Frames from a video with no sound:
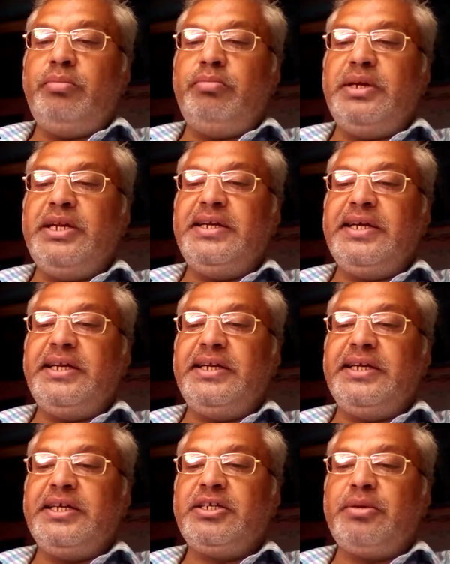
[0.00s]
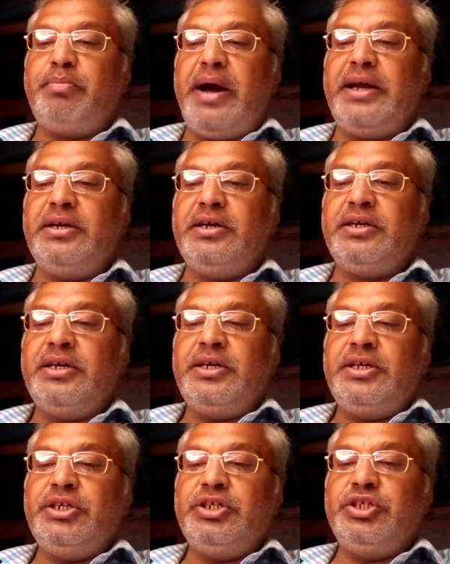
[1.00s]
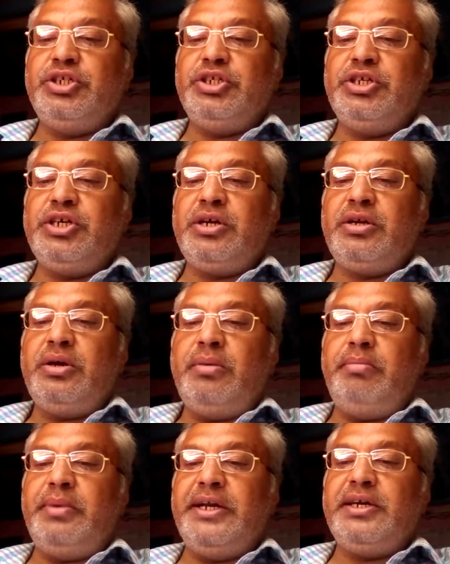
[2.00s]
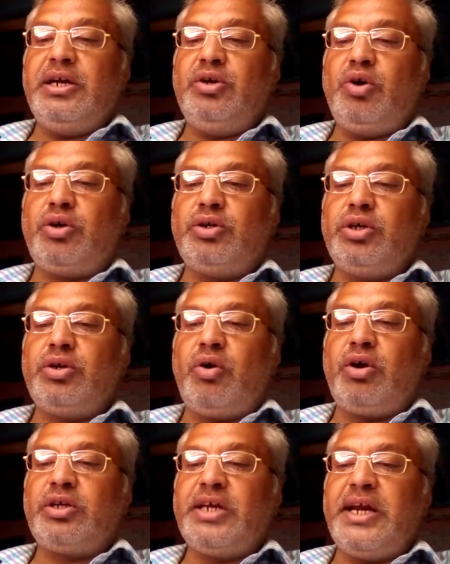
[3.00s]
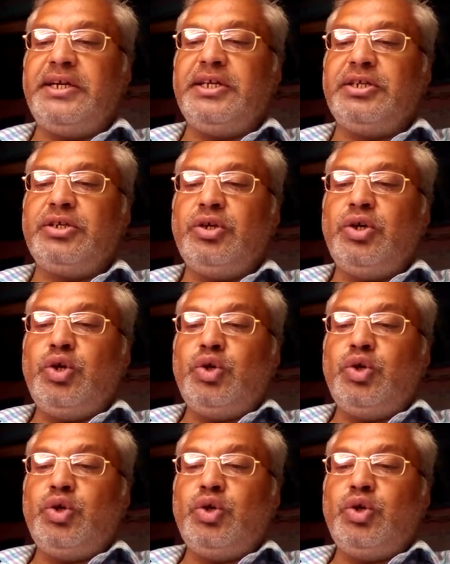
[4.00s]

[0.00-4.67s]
military test pilot, engineer, medical doctor, or scientist.